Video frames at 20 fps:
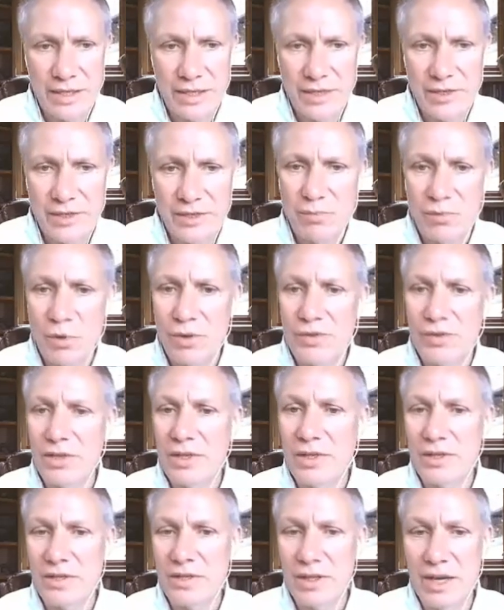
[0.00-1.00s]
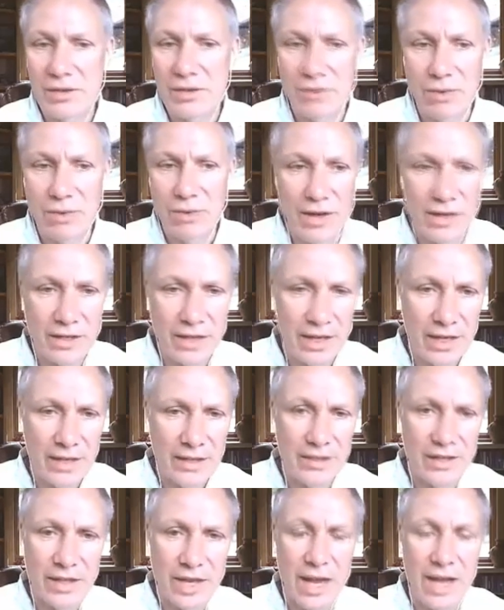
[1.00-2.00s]
it is more things like chronic
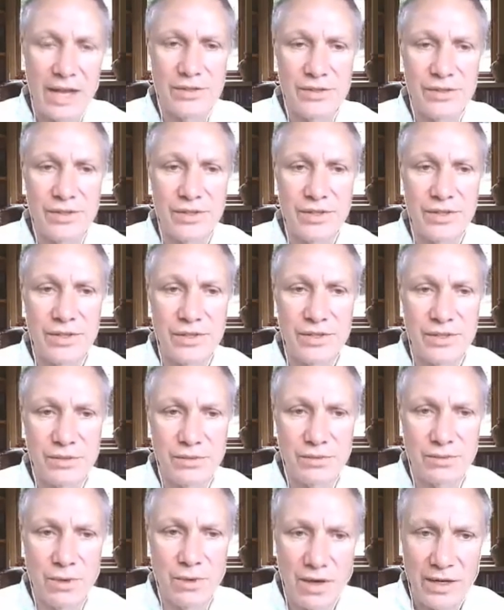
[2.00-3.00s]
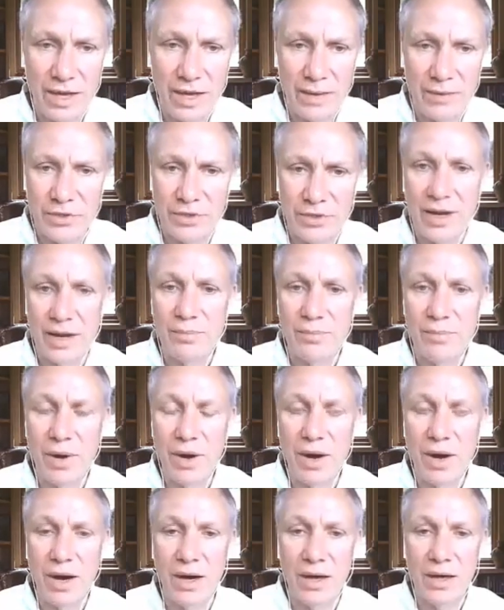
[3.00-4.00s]
candidiasis, chronic
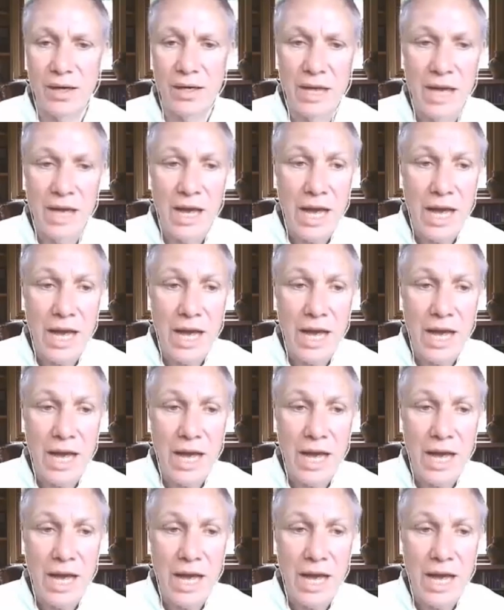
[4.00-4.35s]
Epstein-Barr,